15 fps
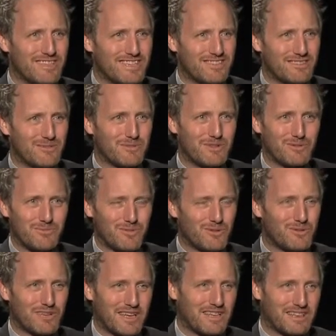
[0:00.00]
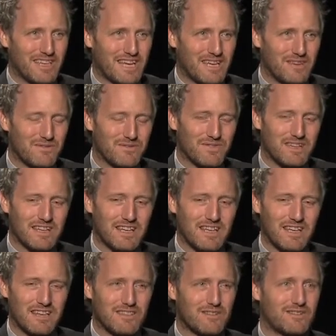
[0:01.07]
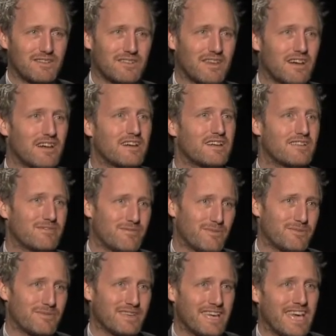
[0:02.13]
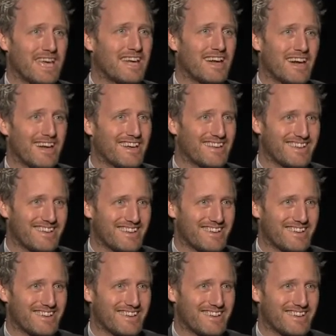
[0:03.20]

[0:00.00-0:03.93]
It was so much more like life. And I learned a ton from the gay guy,